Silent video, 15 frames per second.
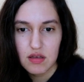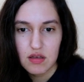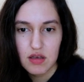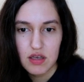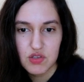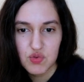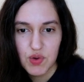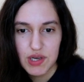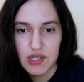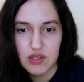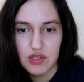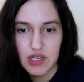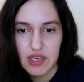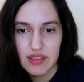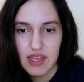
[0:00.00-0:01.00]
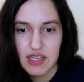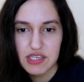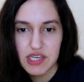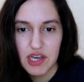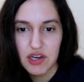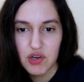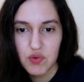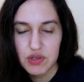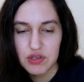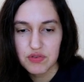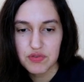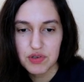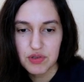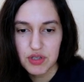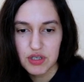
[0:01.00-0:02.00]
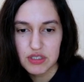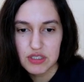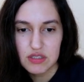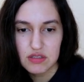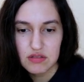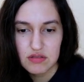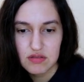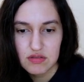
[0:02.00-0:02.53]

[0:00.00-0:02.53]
It's why you look at that dagger when you feel lost.